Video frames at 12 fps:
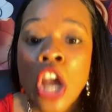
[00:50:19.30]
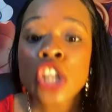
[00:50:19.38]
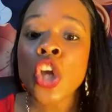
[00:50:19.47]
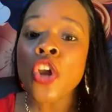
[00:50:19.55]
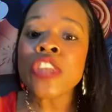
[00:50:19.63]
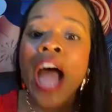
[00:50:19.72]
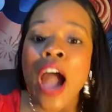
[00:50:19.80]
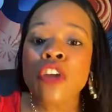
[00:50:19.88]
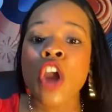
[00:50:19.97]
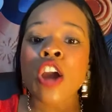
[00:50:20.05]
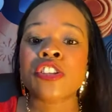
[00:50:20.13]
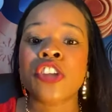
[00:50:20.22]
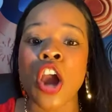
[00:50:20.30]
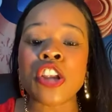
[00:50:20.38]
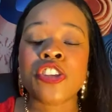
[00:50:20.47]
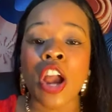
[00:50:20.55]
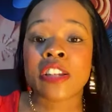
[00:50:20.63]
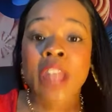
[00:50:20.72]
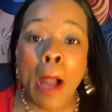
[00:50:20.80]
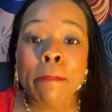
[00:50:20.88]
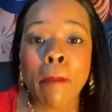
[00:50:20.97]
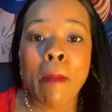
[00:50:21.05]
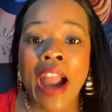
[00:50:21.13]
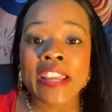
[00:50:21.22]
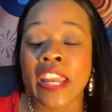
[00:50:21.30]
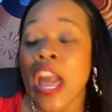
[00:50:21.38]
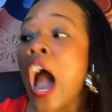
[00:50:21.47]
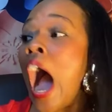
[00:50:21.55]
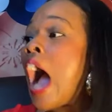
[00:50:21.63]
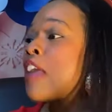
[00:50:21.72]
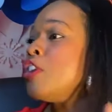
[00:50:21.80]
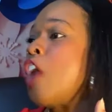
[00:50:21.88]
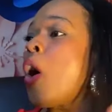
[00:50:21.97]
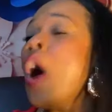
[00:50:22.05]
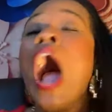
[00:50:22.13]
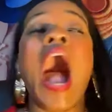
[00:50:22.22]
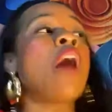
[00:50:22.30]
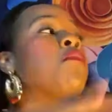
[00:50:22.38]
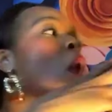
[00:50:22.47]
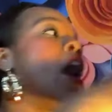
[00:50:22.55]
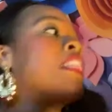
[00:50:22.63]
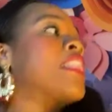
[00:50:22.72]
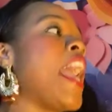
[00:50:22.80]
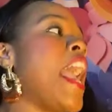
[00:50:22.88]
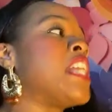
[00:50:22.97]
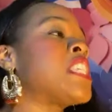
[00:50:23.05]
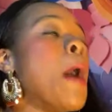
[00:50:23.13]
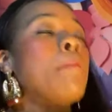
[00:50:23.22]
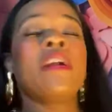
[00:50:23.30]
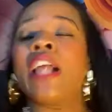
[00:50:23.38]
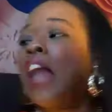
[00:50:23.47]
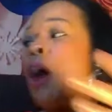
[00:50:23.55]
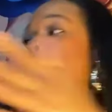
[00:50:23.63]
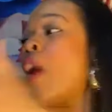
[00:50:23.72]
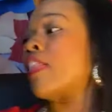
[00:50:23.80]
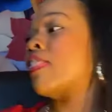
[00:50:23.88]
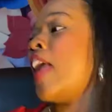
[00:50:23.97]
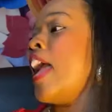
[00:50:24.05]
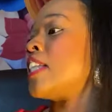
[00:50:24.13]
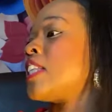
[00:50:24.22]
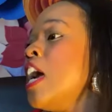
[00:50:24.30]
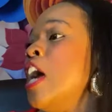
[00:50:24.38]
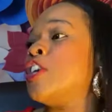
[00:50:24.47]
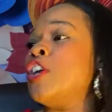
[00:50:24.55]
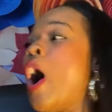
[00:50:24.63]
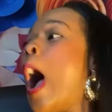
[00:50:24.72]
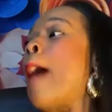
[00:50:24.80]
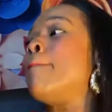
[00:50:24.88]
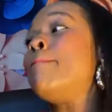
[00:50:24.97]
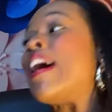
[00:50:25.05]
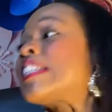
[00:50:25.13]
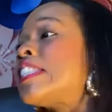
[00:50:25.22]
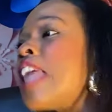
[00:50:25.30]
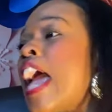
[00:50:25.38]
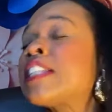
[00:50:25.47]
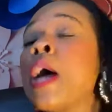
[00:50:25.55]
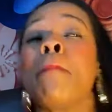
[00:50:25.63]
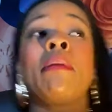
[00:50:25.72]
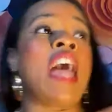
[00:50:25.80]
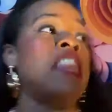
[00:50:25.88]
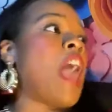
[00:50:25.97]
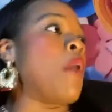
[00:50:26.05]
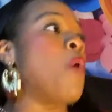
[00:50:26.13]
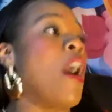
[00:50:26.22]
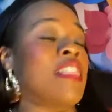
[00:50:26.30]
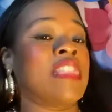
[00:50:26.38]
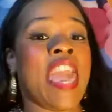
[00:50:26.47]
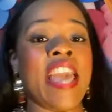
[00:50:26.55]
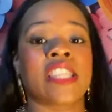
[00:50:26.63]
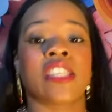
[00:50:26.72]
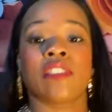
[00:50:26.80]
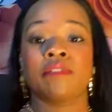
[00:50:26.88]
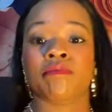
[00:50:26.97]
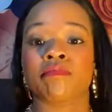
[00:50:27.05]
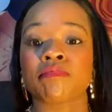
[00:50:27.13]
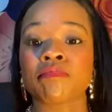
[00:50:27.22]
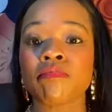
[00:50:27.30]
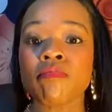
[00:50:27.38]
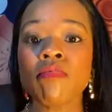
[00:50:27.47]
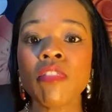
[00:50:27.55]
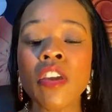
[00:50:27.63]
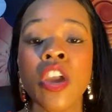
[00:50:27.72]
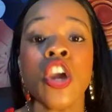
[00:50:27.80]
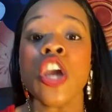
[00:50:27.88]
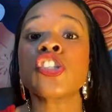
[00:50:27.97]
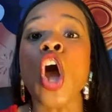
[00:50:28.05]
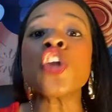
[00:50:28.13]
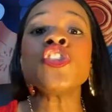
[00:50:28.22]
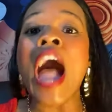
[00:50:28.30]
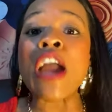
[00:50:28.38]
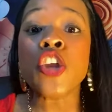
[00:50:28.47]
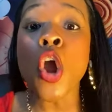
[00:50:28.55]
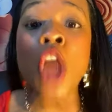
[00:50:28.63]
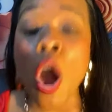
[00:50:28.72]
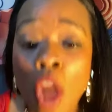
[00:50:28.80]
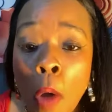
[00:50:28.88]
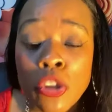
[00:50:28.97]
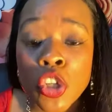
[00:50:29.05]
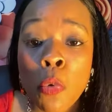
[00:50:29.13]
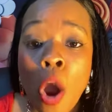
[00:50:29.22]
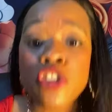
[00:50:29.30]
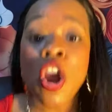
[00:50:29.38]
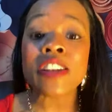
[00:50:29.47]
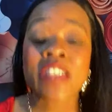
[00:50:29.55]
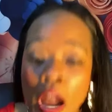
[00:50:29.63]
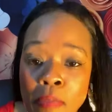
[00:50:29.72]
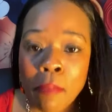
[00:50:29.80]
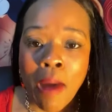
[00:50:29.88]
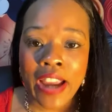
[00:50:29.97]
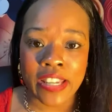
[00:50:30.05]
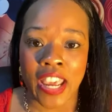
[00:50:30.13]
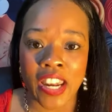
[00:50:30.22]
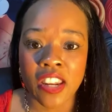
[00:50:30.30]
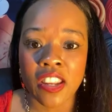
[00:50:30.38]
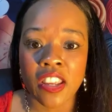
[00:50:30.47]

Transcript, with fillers: So now you're, you're, you're double minded. I, you know, I want this, but then I want this. You know, I miss this, but then I want this. So now you don't know what you want. You're double minded.